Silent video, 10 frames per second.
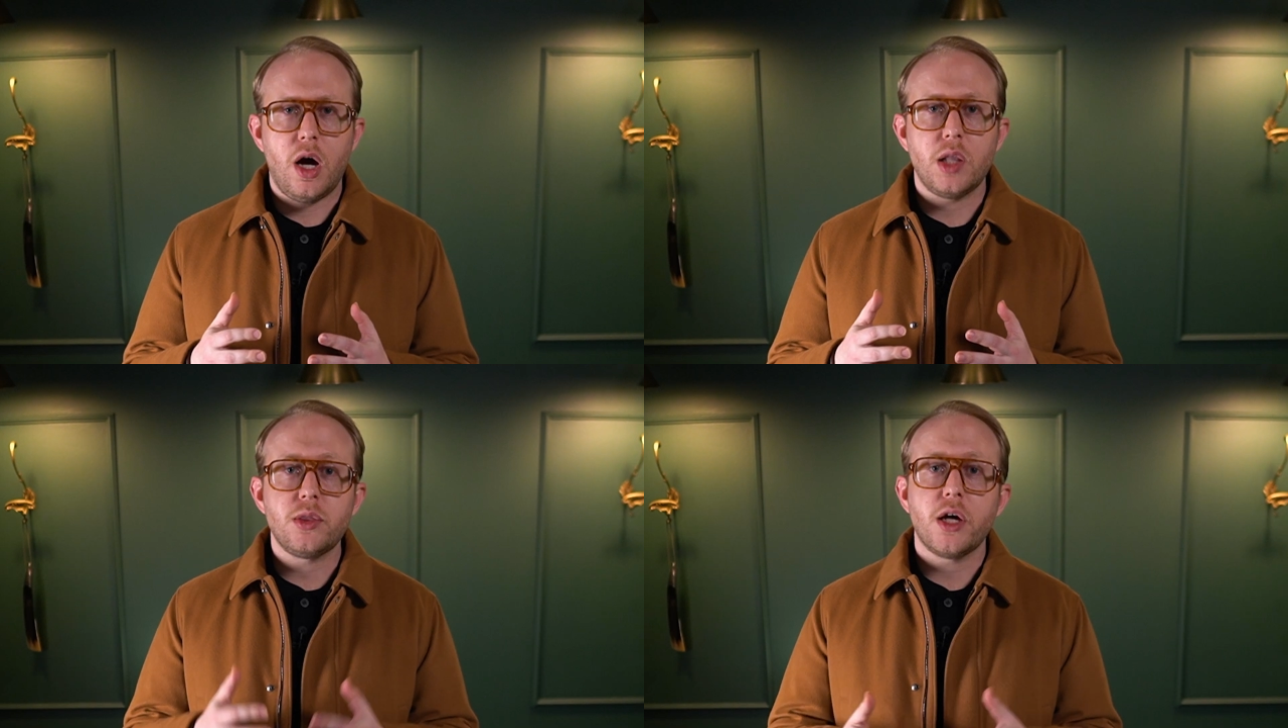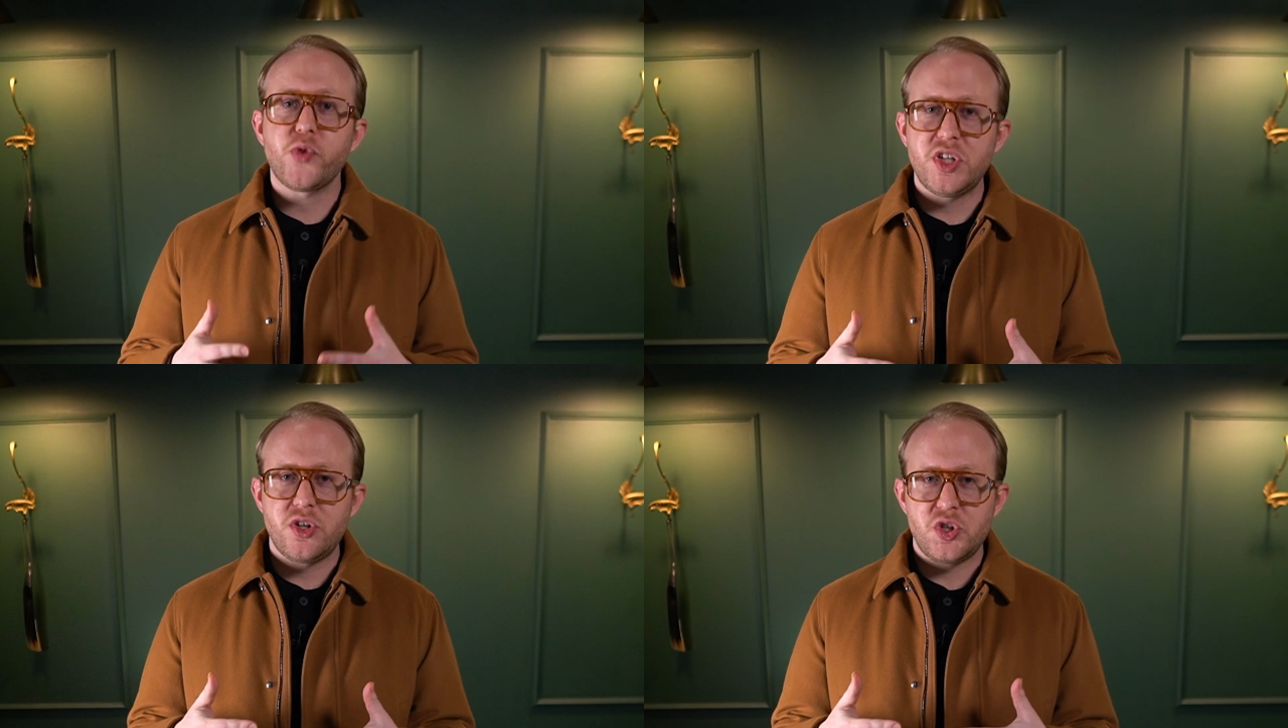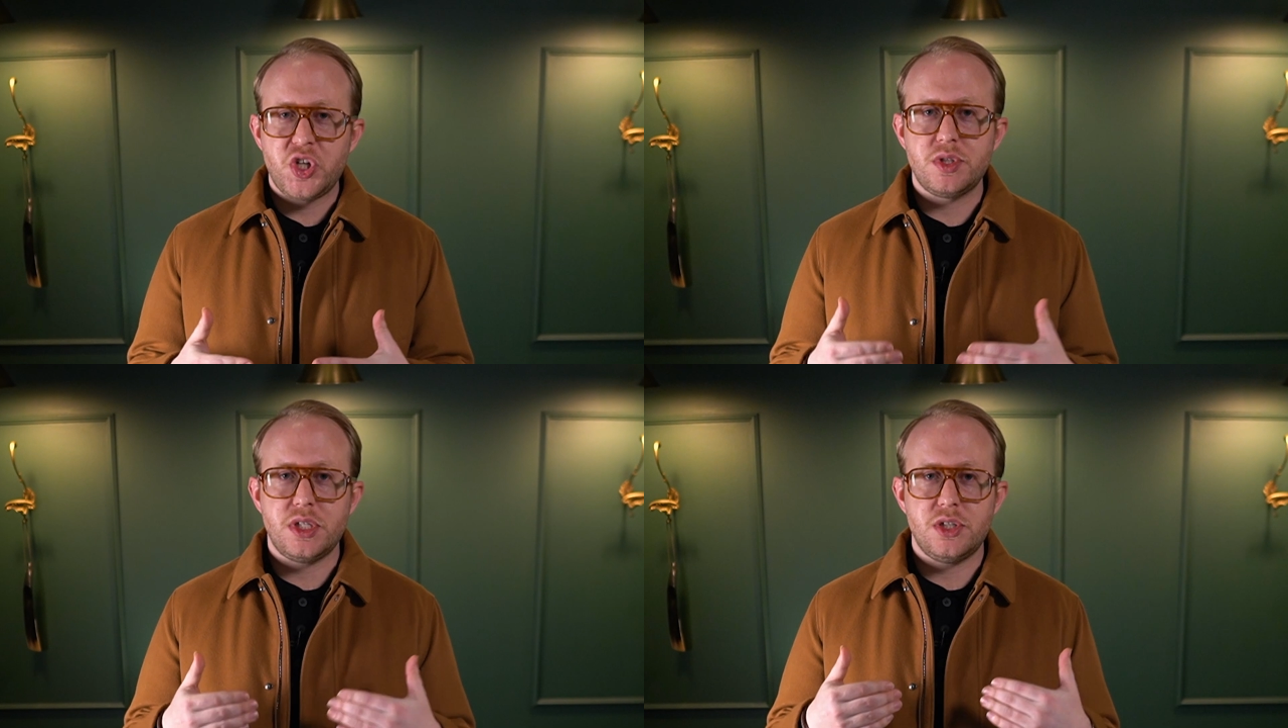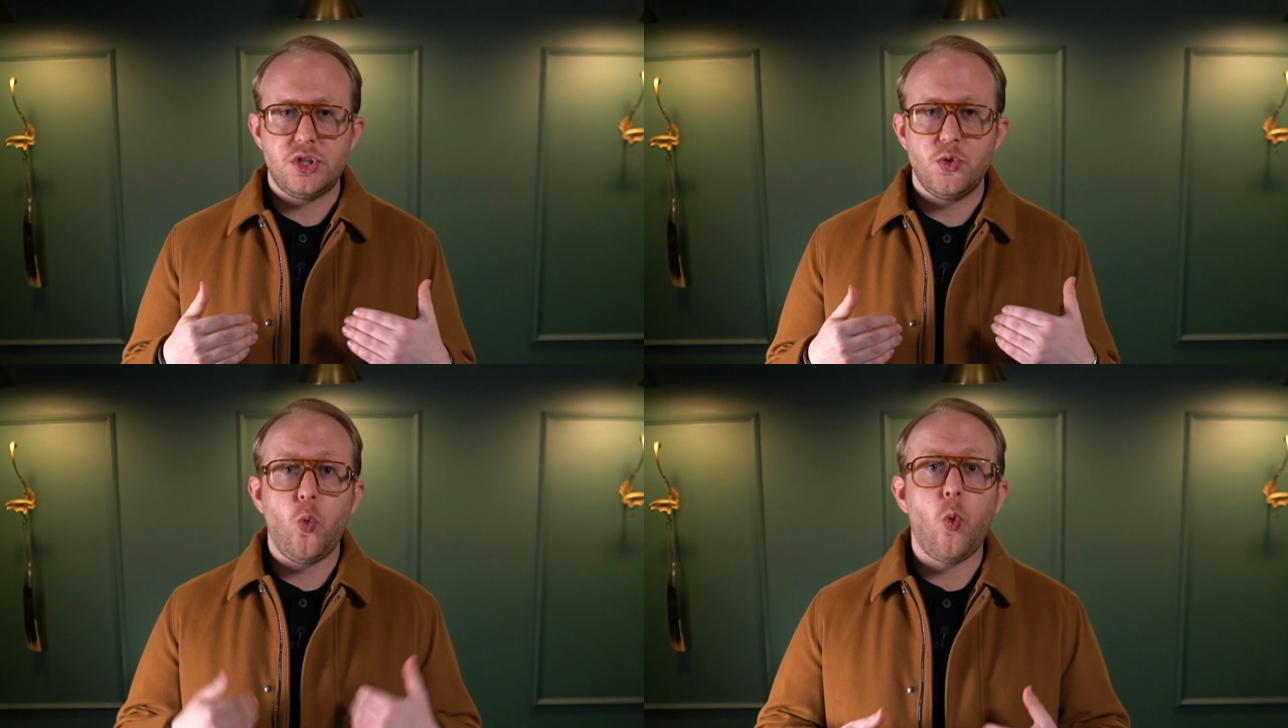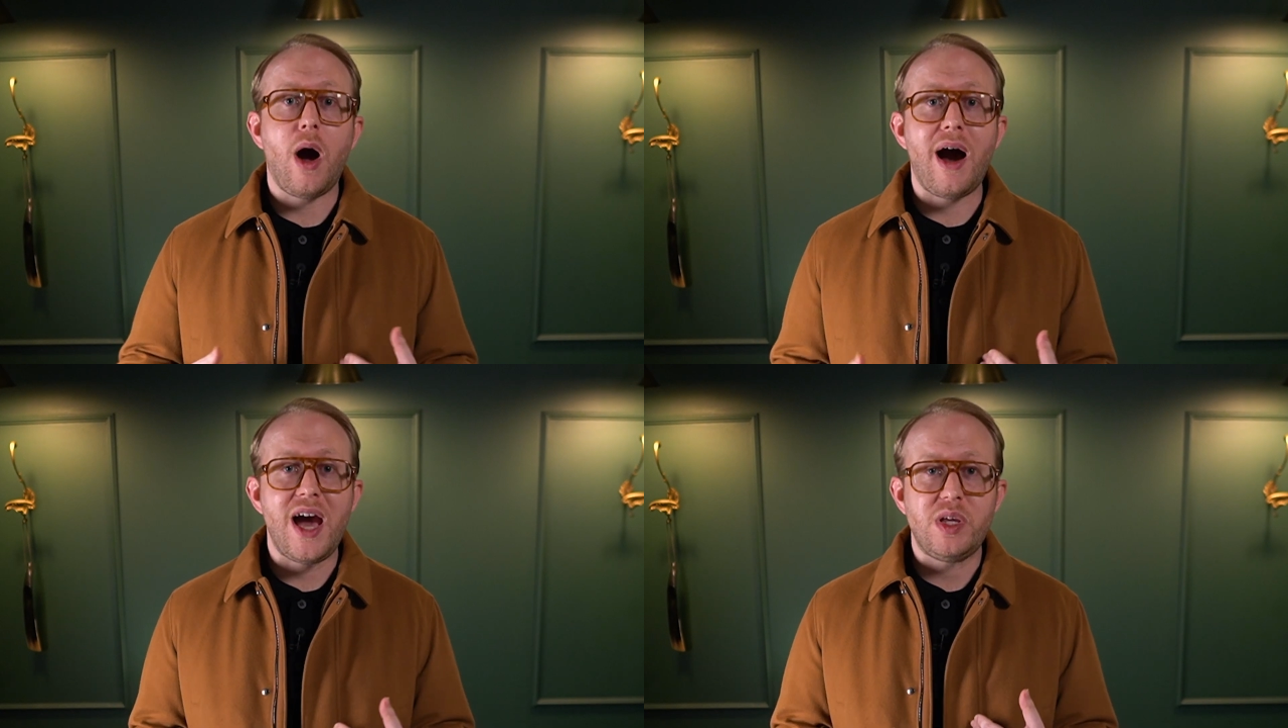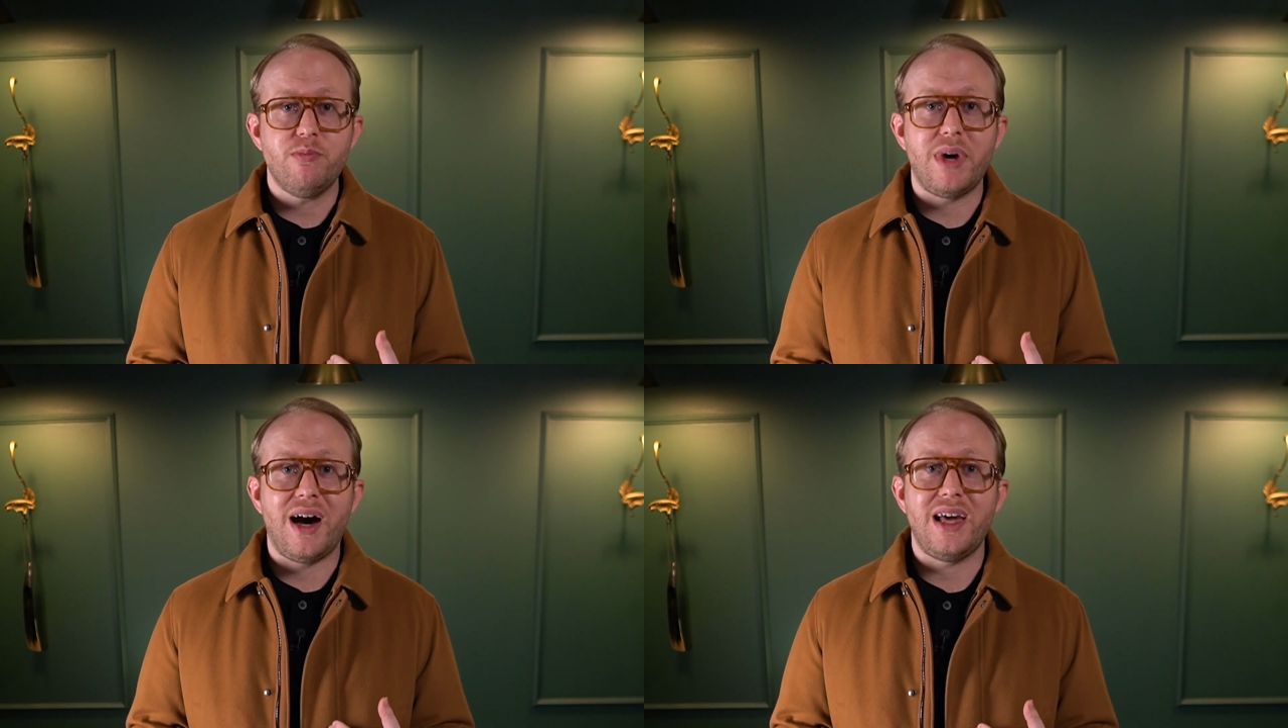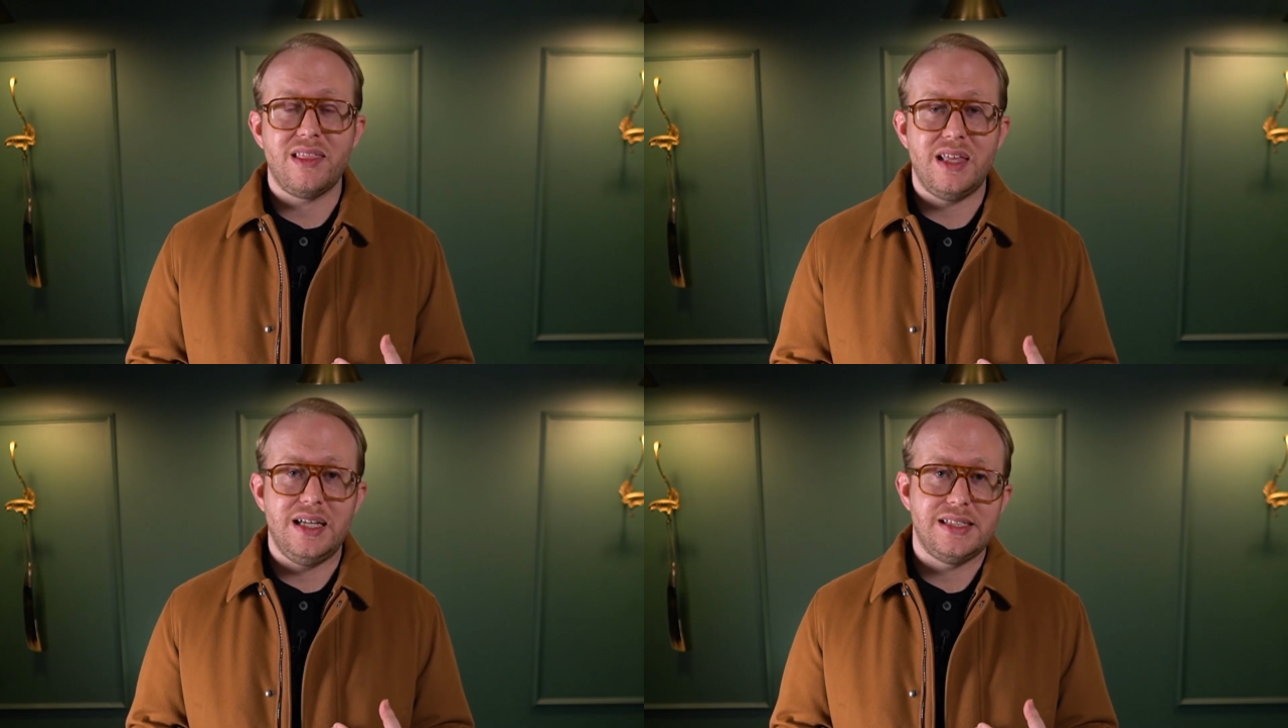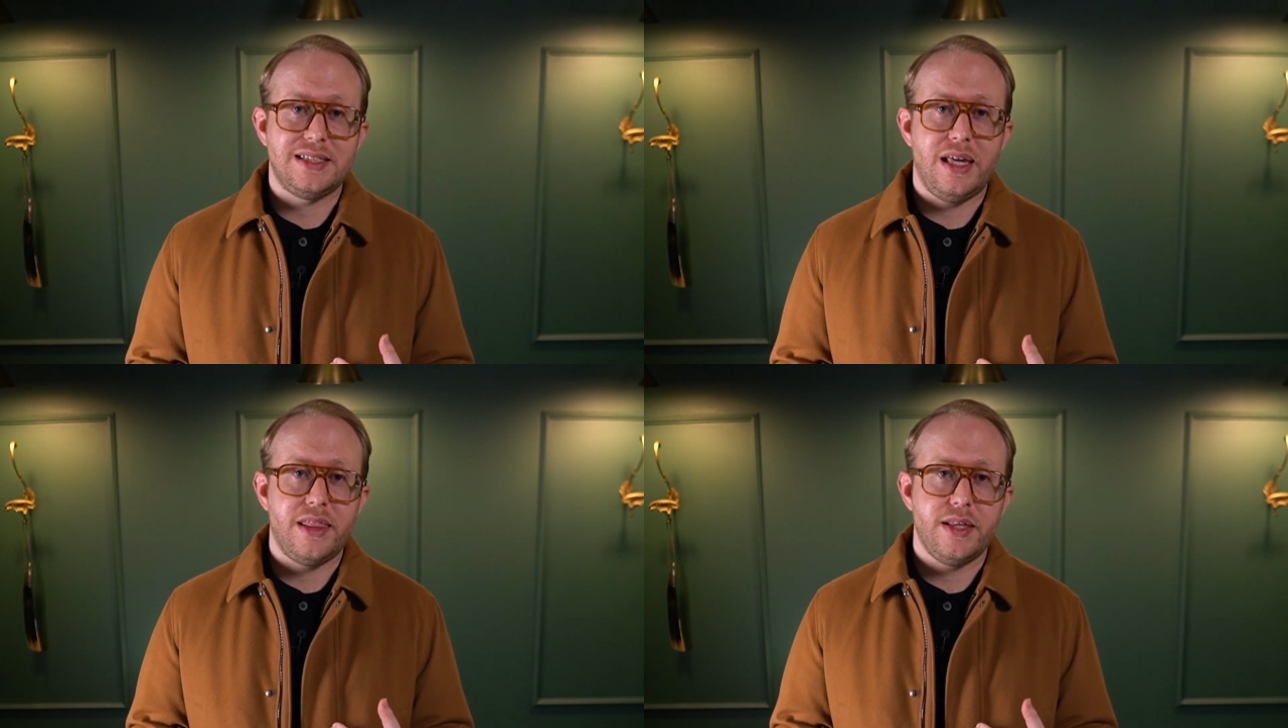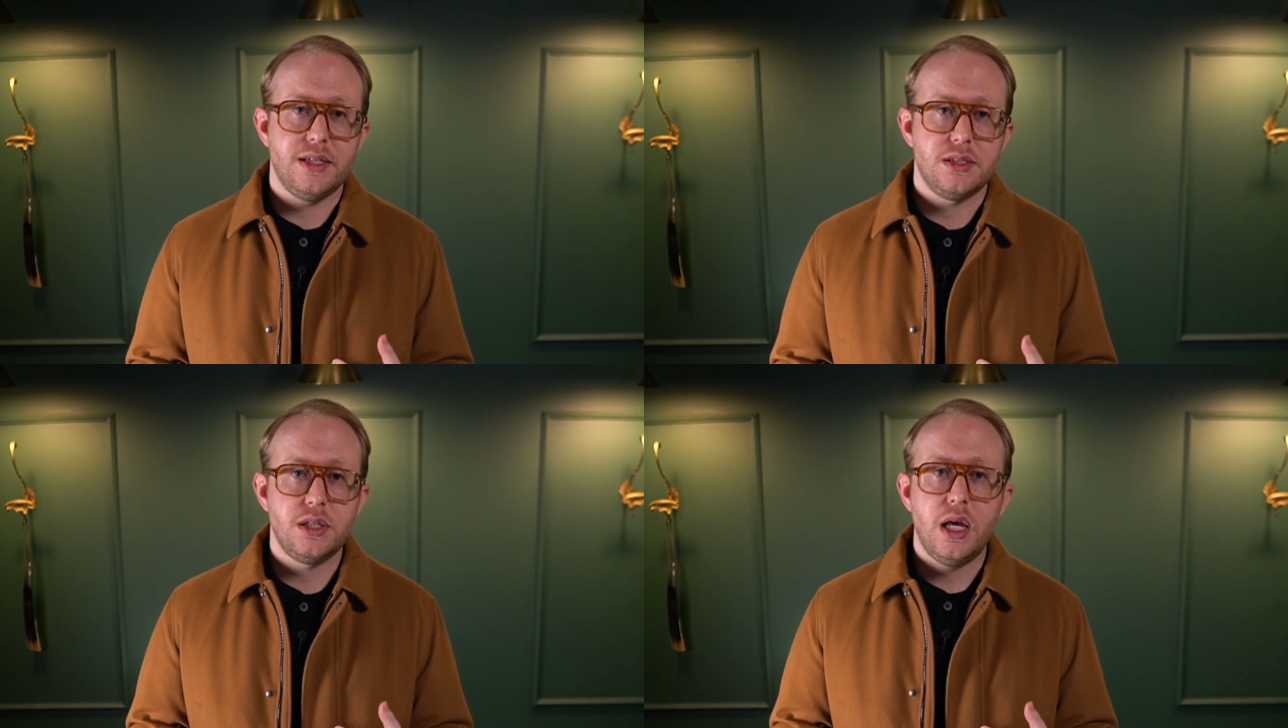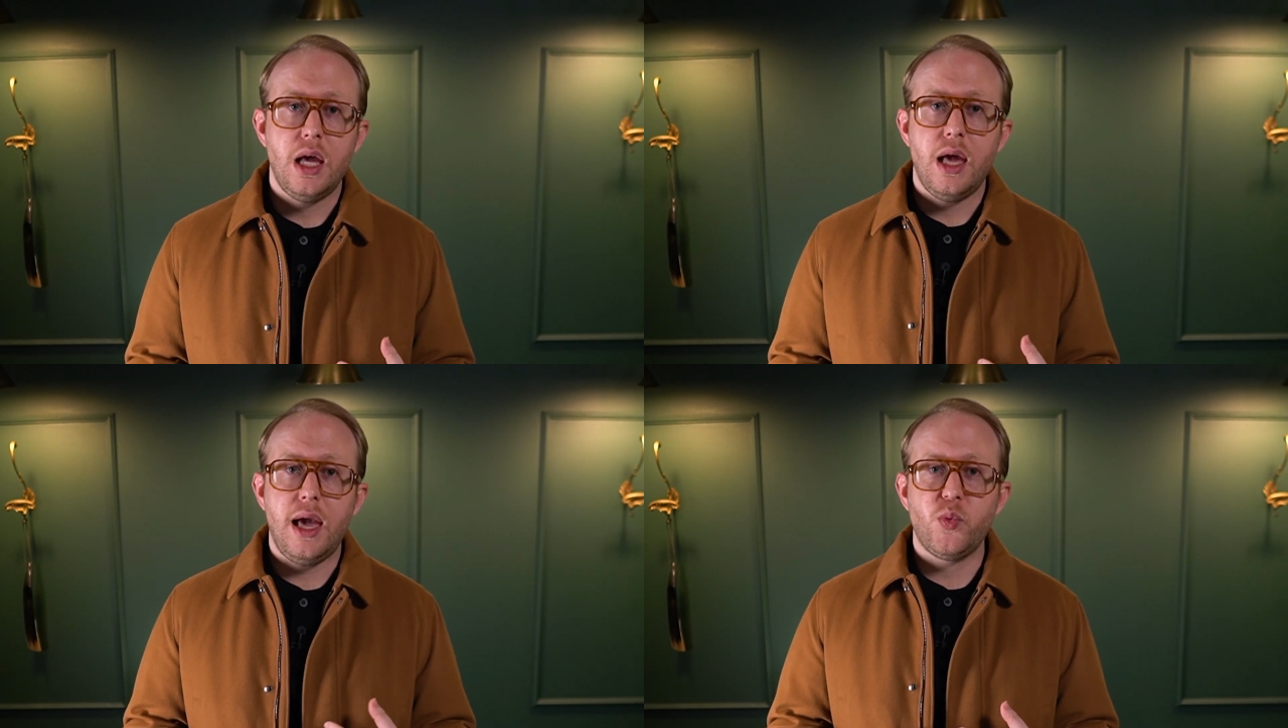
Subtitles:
A lot of research goes into why we buy things like this. And